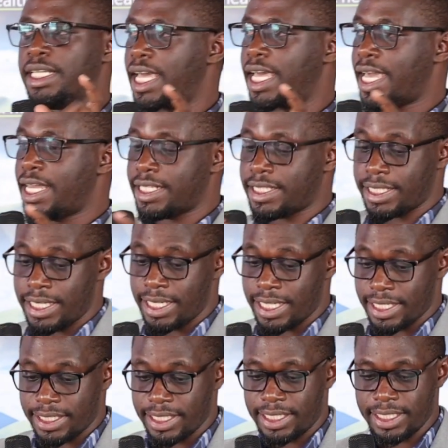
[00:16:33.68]
and
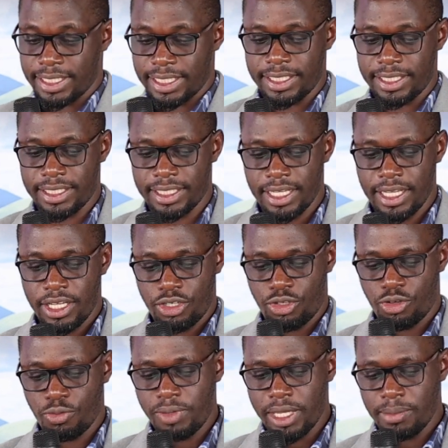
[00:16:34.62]
senior citizens
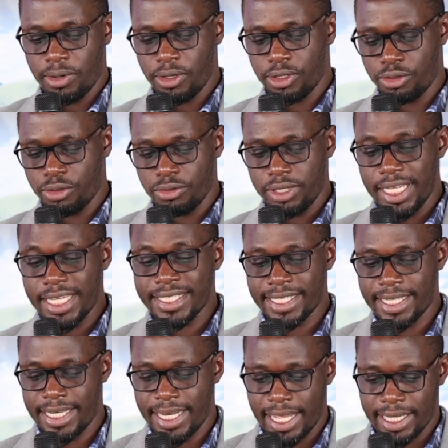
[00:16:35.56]
to be able to
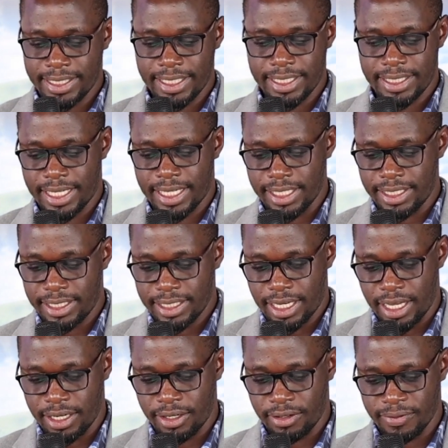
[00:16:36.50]
easily access such
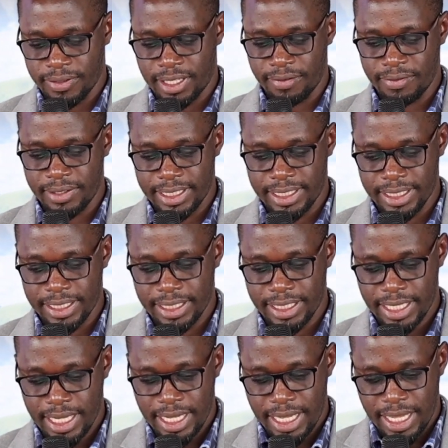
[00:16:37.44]
kind of services.
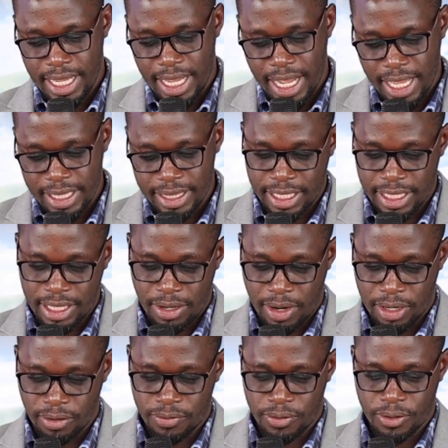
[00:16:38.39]
The other
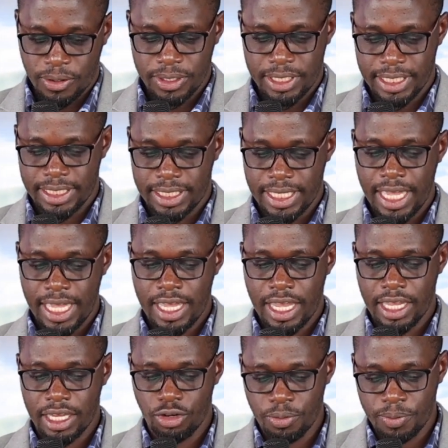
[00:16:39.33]
one, of course, is
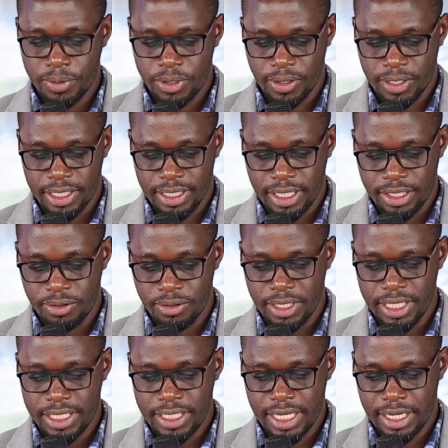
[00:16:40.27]
AI adoption in the
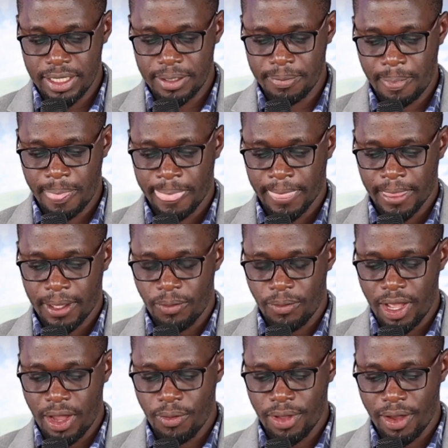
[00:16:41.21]
judiciary,
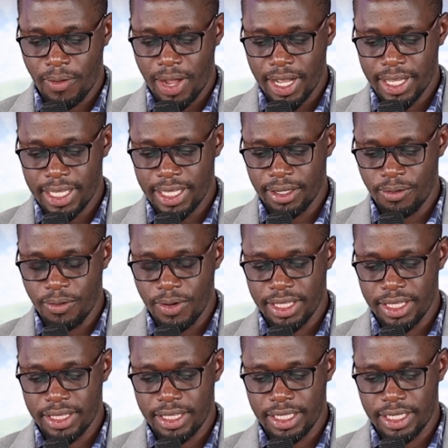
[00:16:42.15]
where we are working
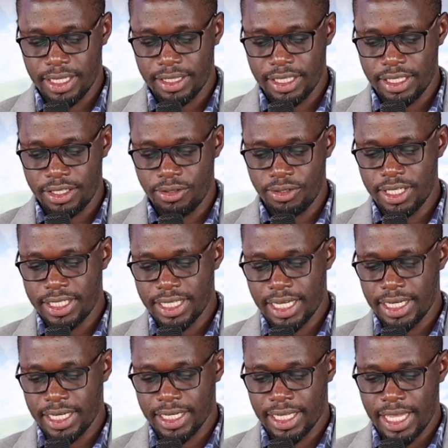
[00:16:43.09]
with the
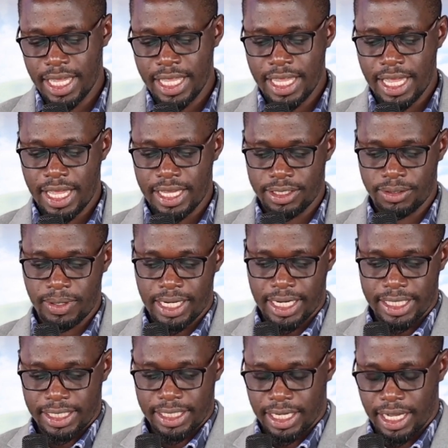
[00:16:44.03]
judiciary in Kenya as well
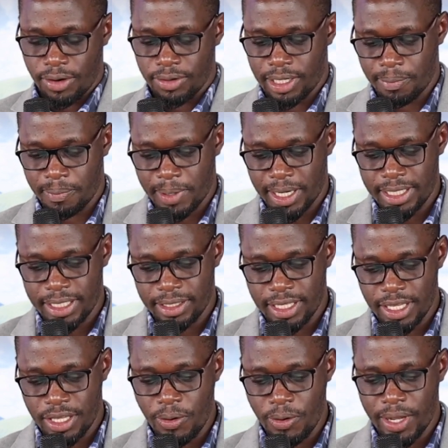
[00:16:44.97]
as a counterpart in
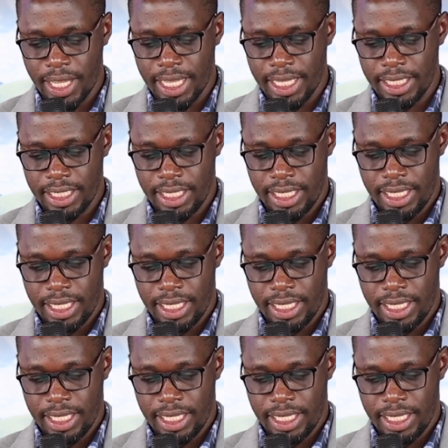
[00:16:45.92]
the UK